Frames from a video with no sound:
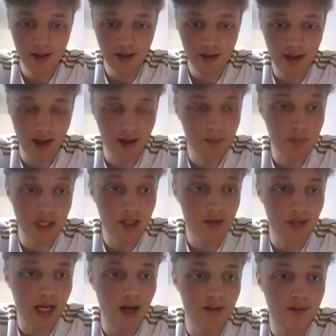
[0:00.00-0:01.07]
A big
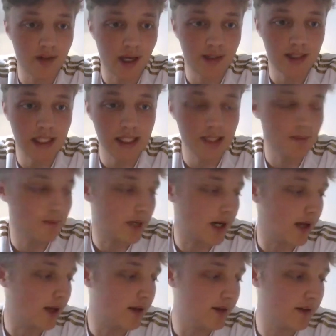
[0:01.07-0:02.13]
crowd for that game,
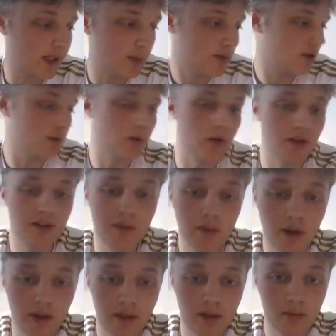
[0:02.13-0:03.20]
and they were rewarded
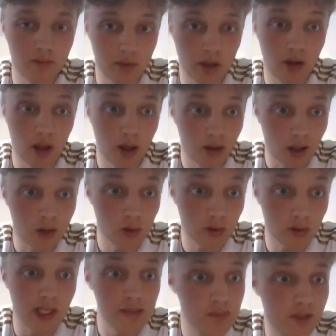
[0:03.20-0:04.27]
with a
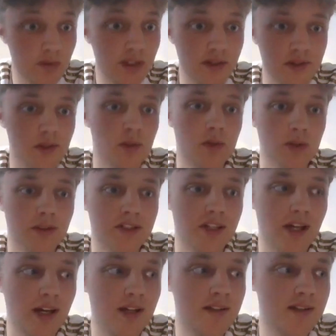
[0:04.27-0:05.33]
good game between two good
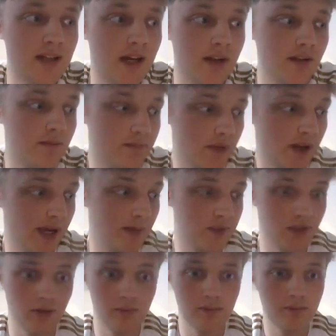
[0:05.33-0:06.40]
sides and an
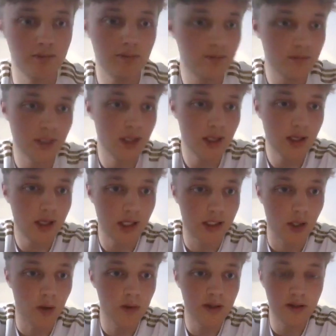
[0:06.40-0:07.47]
absolute
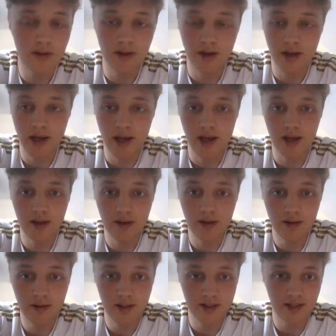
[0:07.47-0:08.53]
goal that
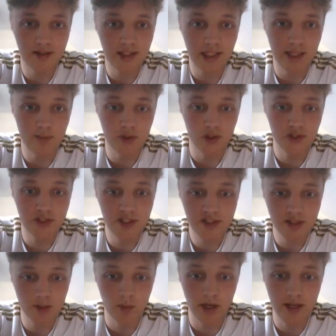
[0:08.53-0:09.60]
did the game justice
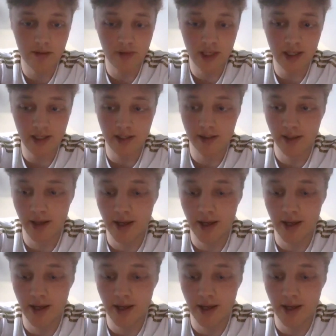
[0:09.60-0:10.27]
to win it. Really,